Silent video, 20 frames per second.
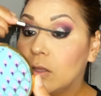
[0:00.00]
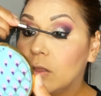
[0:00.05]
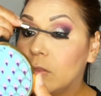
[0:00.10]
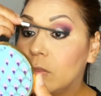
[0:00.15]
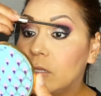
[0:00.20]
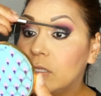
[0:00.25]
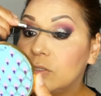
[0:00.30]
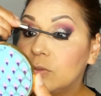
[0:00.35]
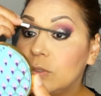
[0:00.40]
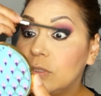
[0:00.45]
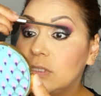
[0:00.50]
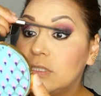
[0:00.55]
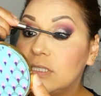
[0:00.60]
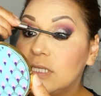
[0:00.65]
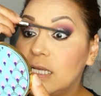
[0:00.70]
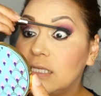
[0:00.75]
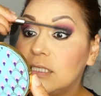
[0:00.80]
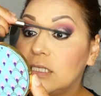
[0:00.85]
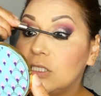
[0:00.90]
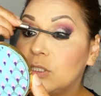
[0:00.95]
This one
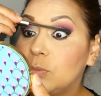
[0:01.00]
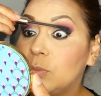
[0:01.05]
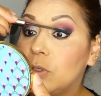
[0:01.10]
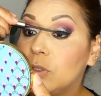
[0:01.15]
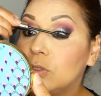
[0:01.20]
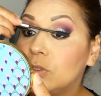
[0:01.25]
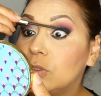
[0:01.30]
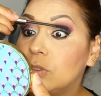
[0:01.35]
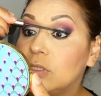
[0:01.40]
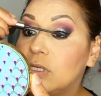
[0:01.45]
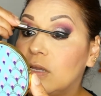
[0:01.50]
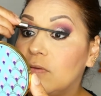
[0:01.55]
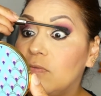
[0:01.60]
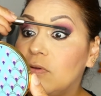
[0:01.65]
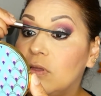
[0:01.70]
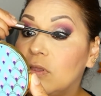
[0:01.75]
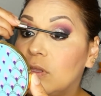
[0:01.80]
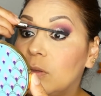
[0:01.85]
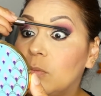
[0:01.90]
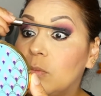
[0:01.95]
says it's supposed to give
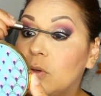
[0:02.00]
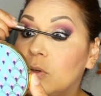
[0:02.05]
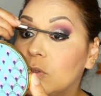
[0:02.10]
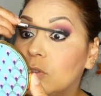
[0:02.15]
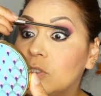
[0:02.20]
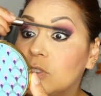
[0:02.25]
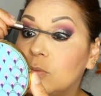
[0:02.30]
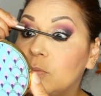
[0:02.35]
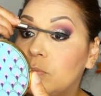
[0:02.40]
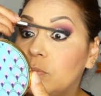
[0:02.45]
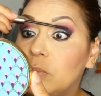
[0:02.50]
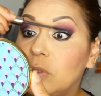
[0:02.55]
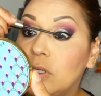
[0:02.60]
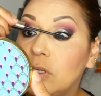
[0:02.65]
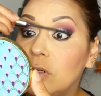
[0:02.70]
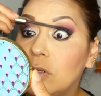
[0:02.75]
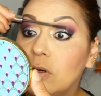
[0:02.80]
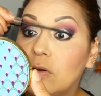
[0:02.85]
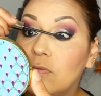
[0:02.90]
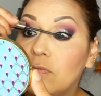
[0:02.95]
you the most
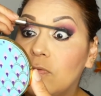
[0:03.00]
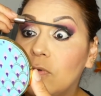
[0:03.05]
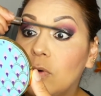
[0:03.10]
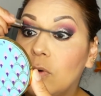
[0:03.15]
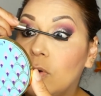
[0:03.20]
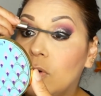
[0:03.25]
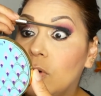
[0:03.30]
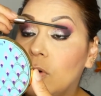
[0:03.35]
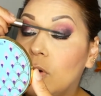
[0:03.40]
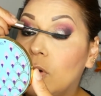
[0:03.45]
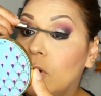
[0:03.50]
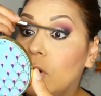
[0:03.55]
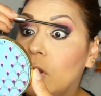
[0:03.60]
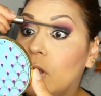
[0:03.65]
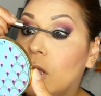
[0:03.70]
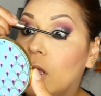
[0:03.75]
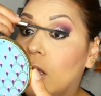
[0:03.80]
beautiful